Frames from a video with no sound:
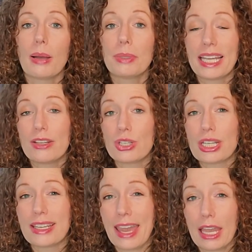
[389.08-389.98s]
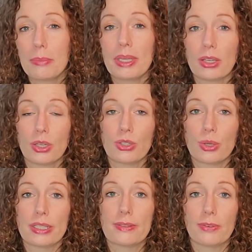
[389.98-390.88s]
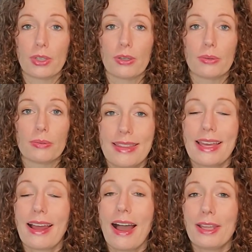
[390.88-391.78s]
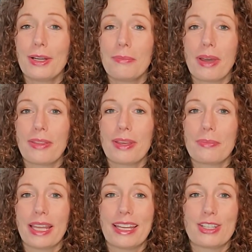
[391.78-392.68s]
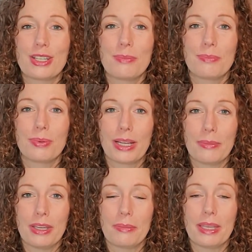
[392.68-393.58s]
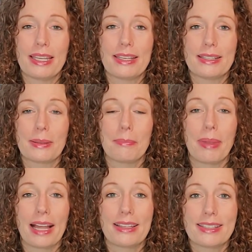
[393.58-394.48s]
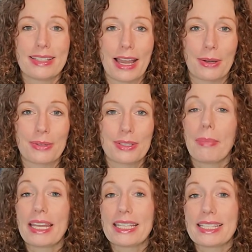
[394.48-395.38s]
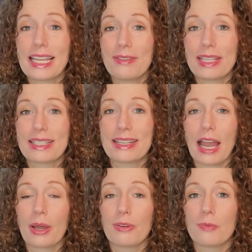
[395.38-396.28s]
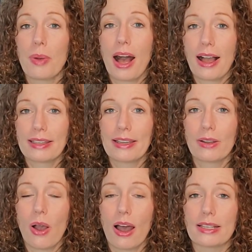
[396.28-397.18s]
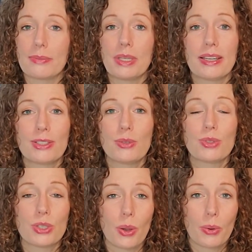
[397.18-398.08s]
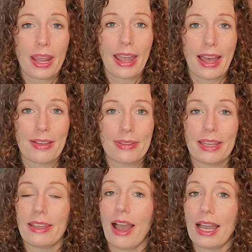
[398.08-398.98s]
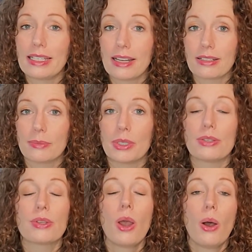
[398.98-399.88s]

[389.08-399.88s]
a Plan G can be a good choice for you. That higher monthly Plan G premium is balanced out by the savings in out-of-pocket costs because you don't have any high deductibles